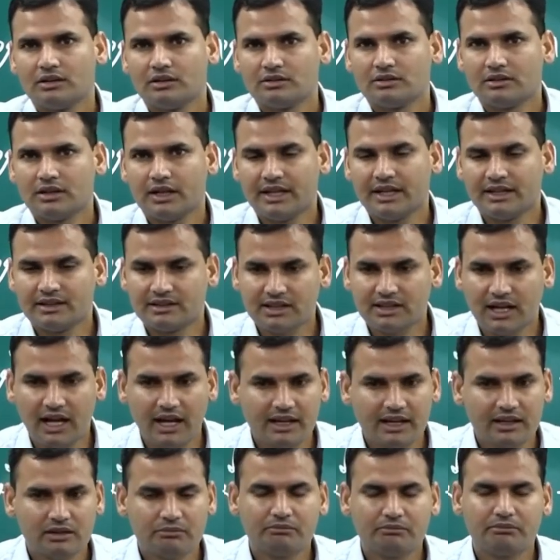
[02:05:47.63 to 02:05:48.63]
the
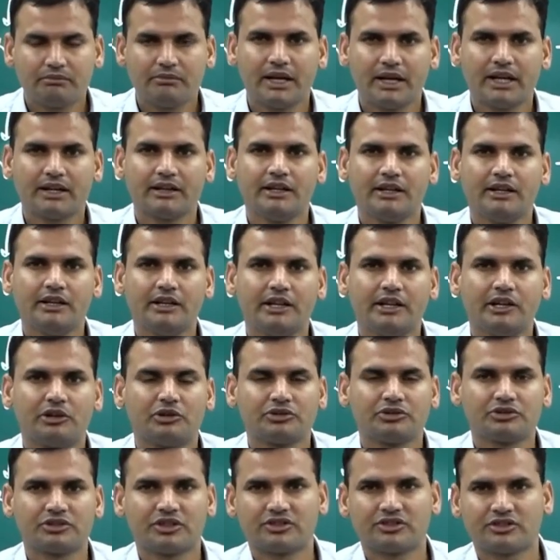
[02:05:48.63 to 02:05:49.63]
entire marine
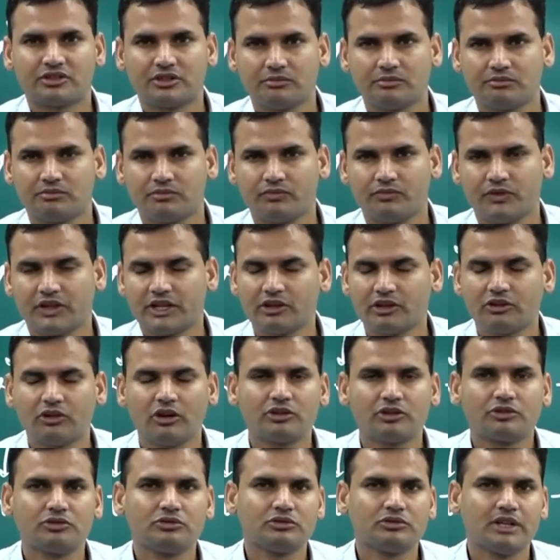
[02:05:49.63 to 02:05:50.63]
ecosystem. We
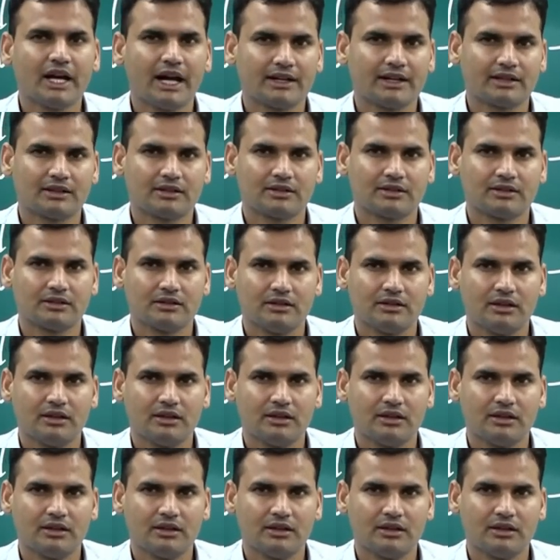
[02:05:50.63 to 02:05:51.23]
cannot do that.